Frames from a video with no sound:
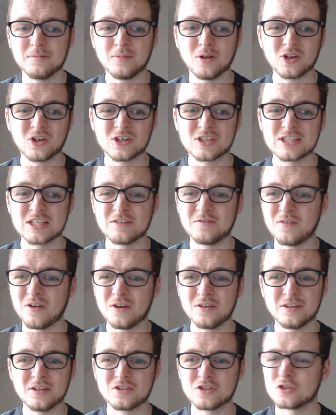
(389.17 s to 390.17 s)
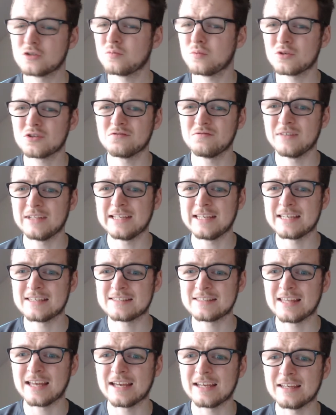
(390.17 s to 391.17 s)
But we'll get onto that when I do go
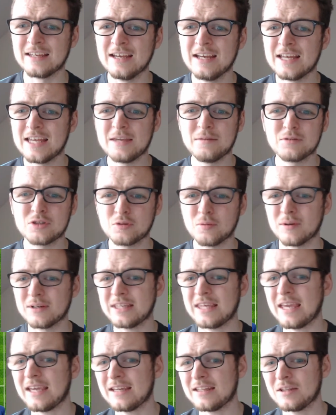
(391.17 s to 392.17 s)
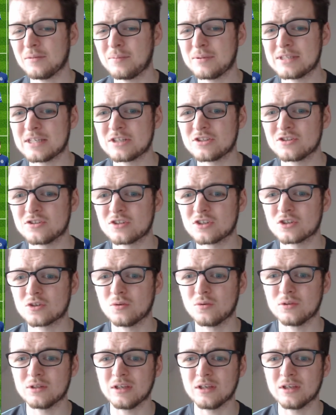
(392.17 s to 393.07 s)
into my player ratings.